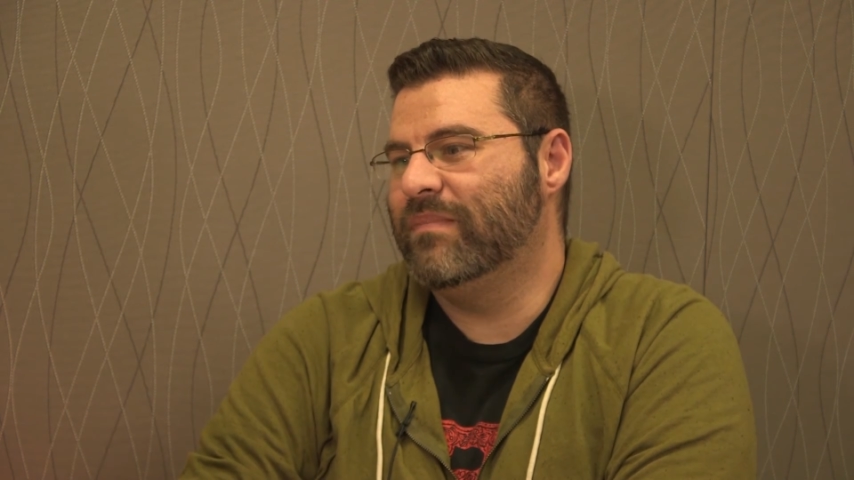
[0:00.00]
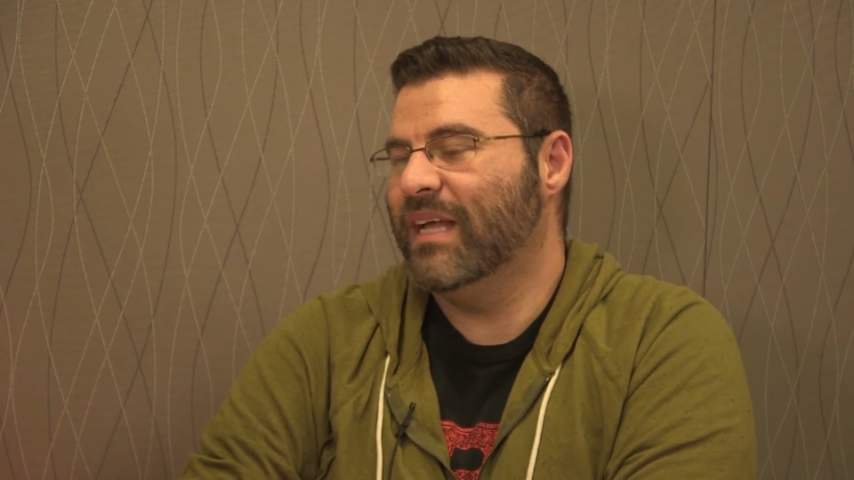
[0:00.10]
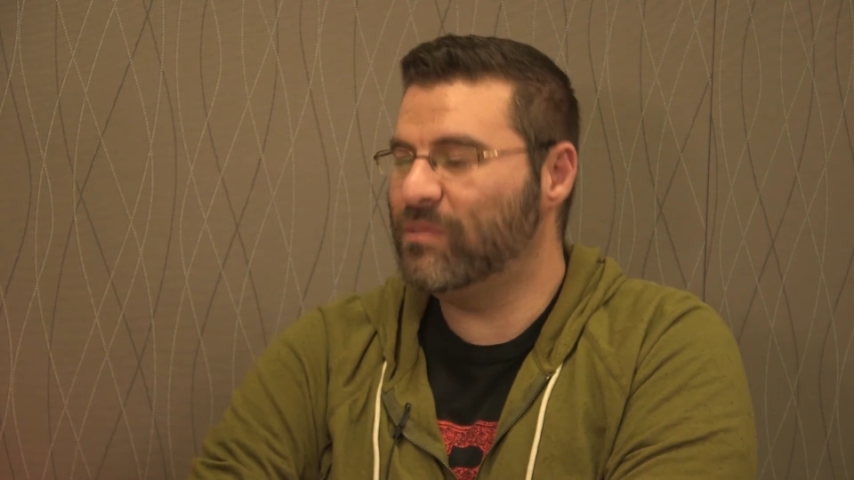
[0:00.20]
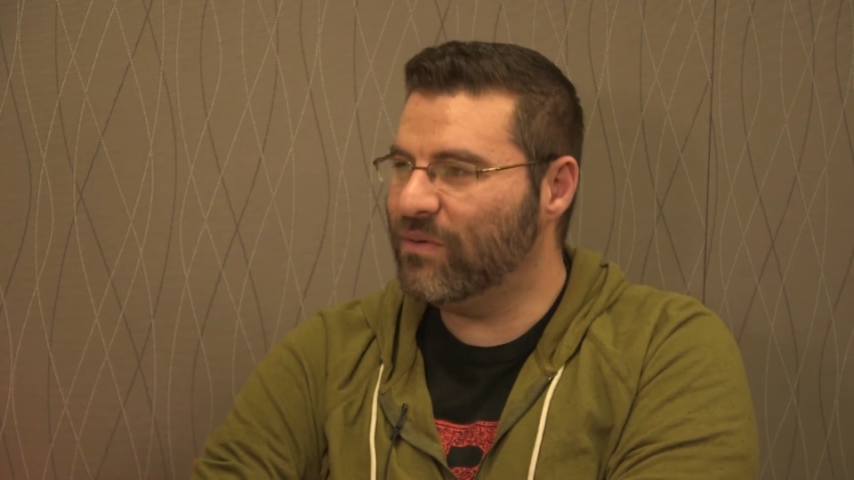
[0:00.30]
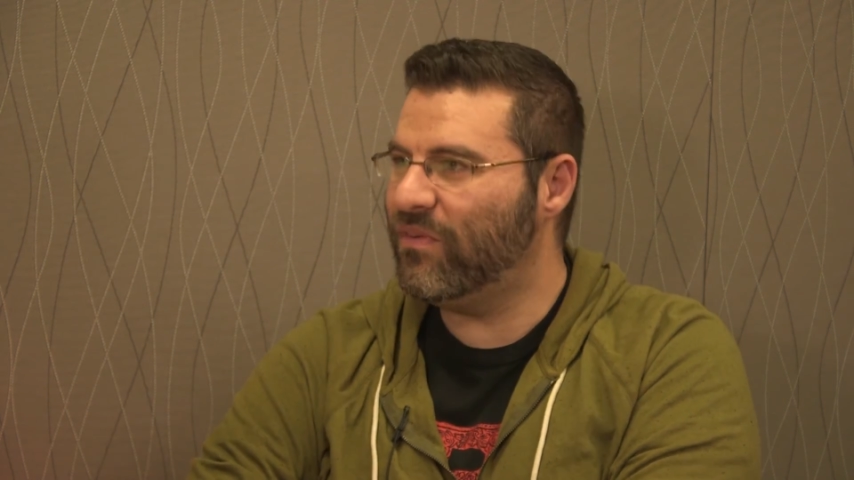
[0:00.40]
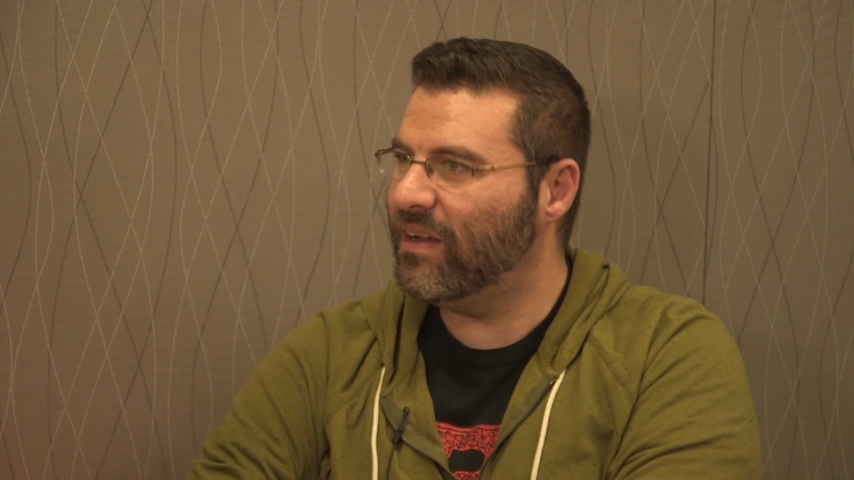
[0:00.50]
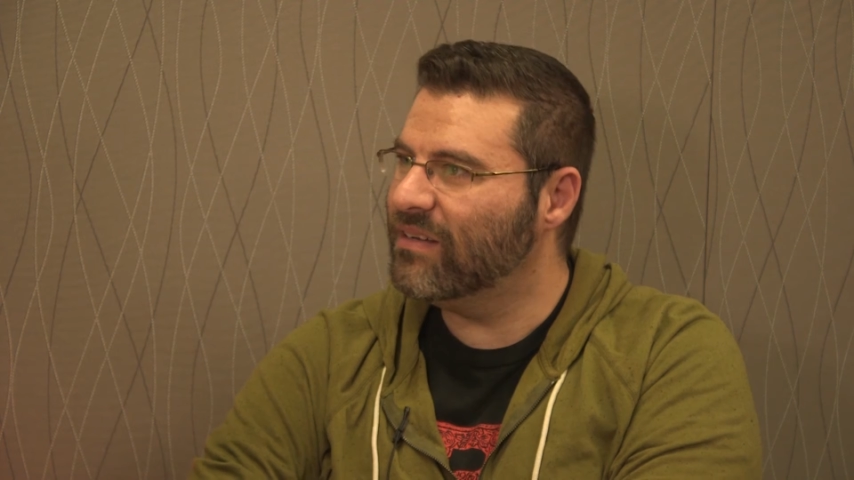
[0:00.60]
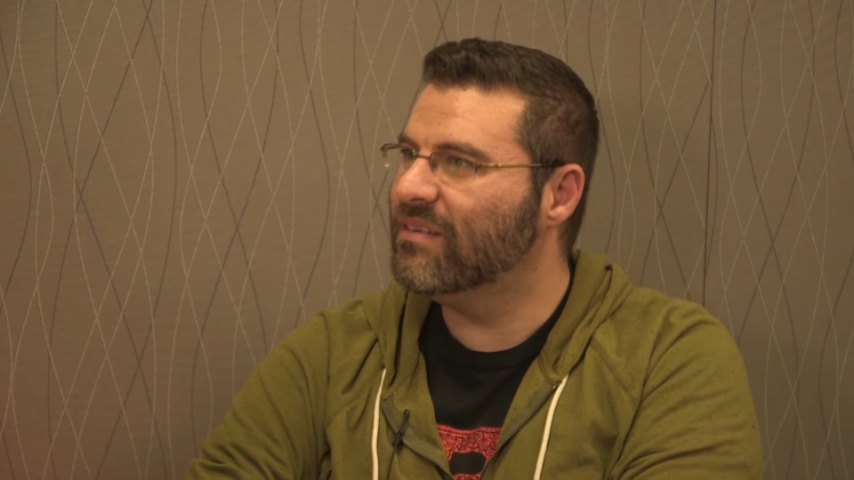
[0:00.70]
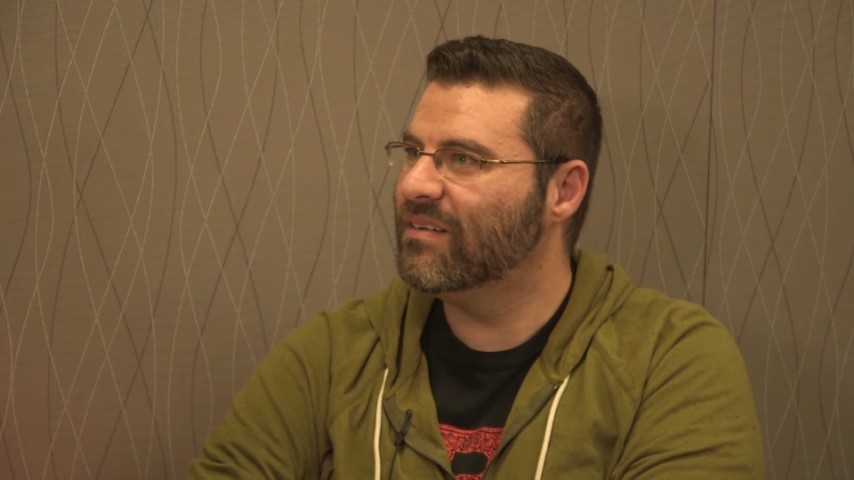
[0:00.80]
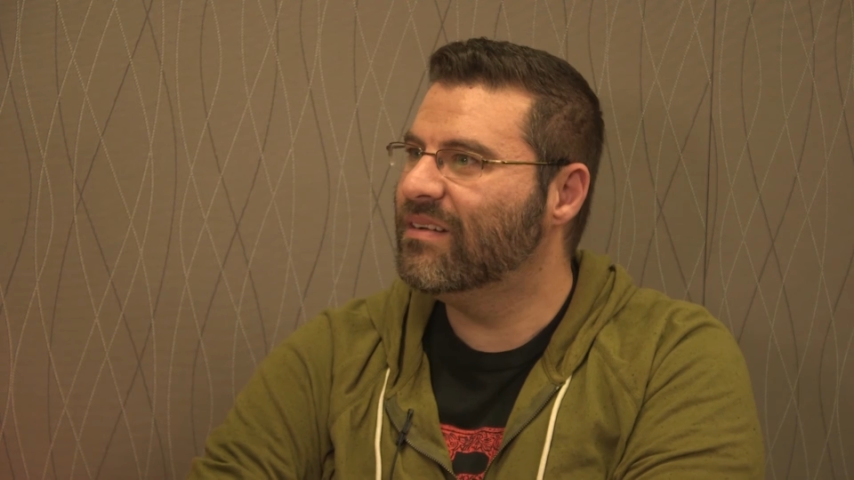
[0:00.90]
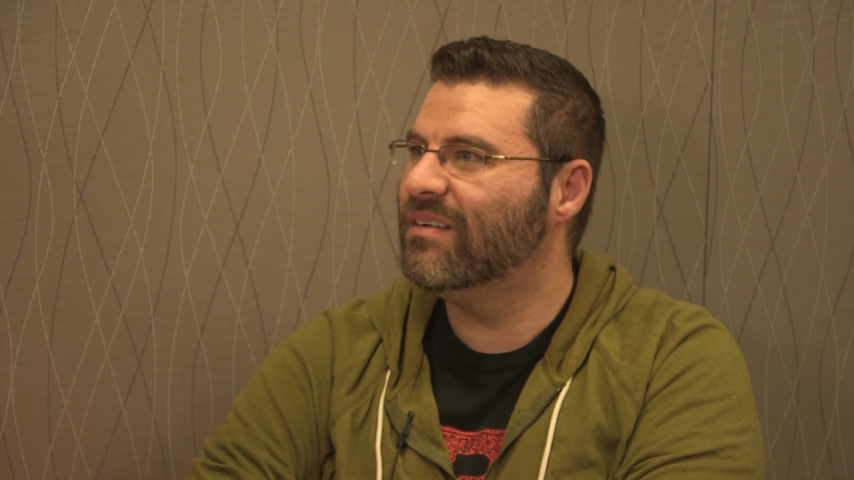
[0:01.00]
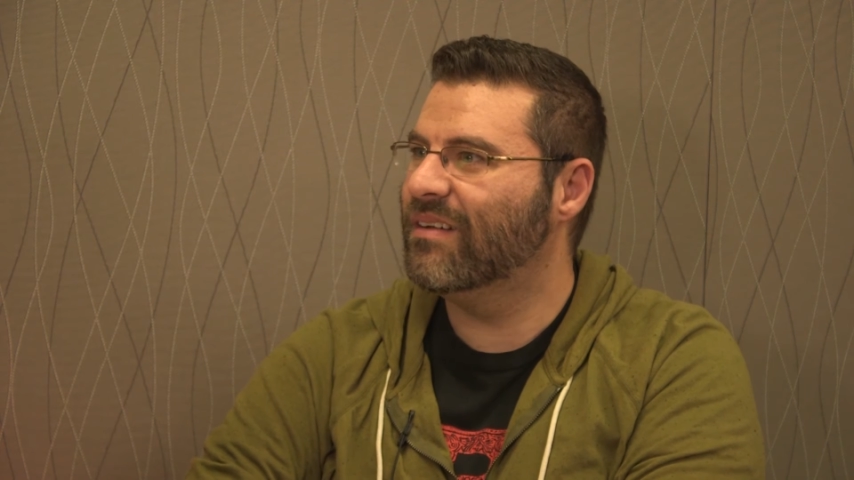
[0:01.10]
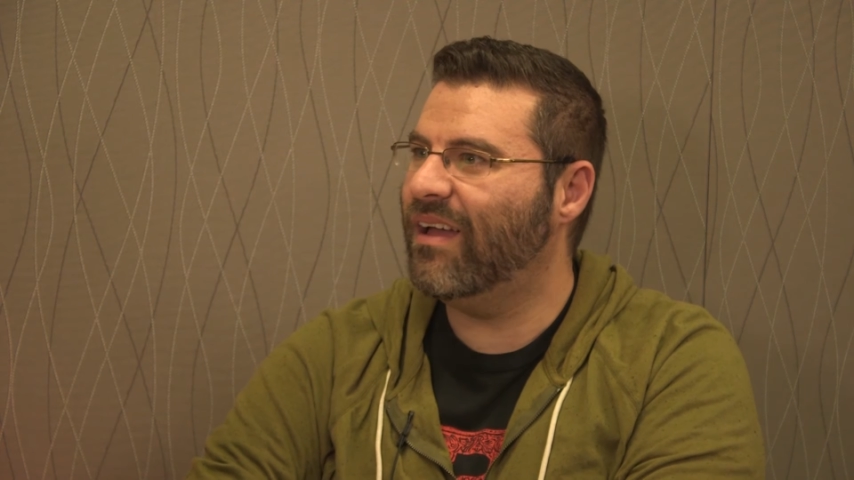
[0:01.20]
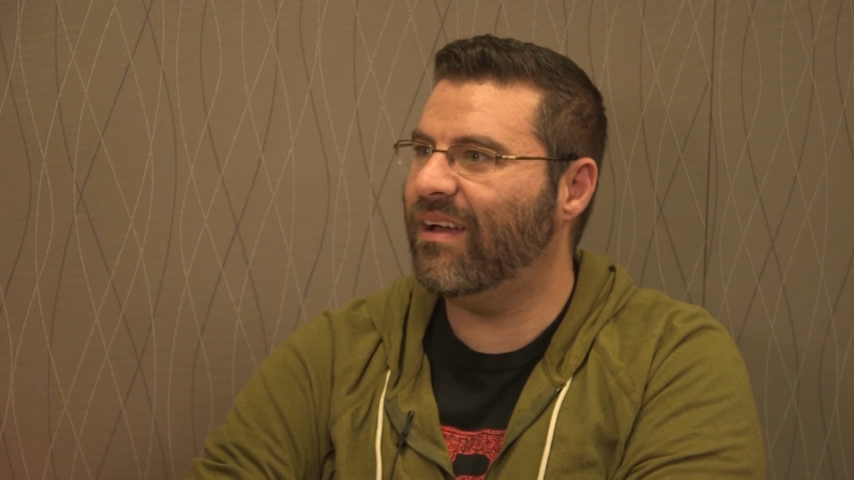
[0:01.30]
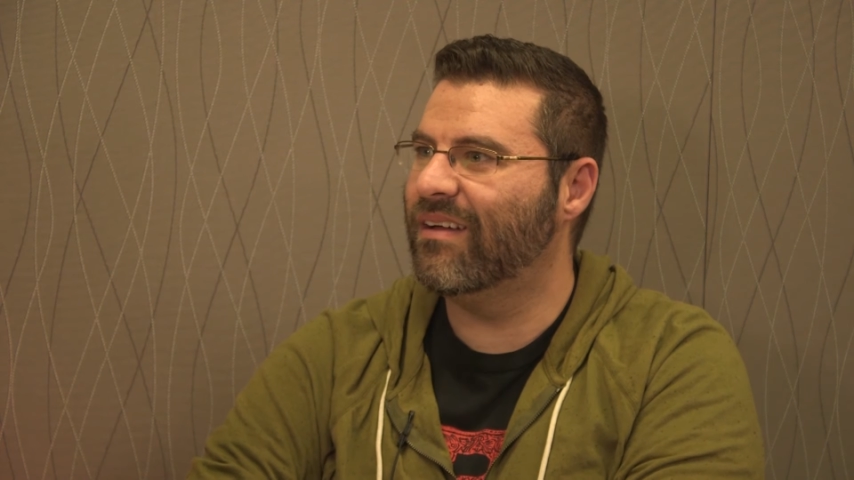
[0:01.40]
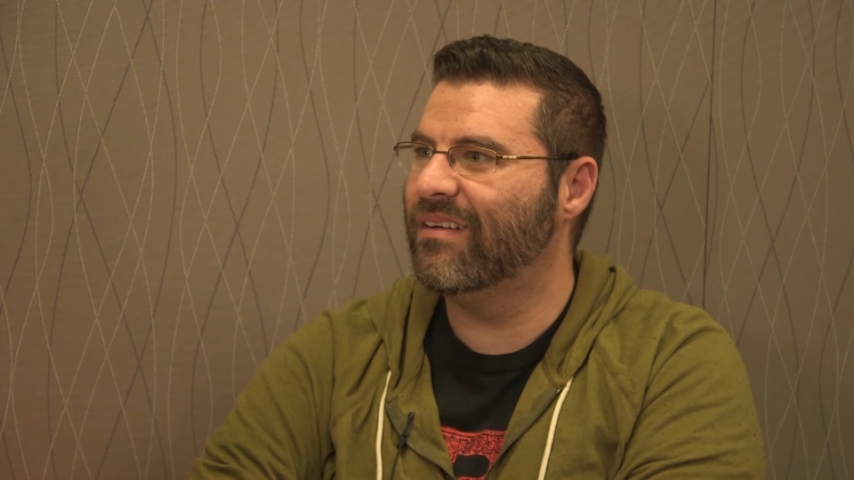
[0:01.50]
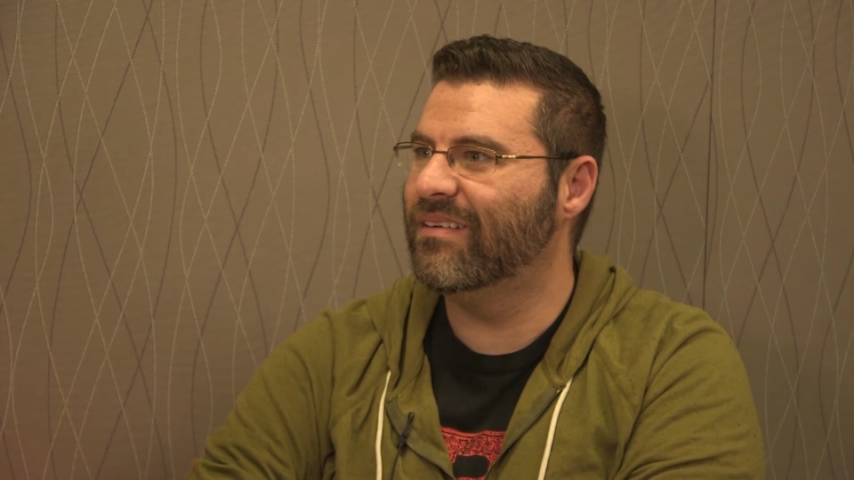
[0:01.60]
it's been fun. Yeah.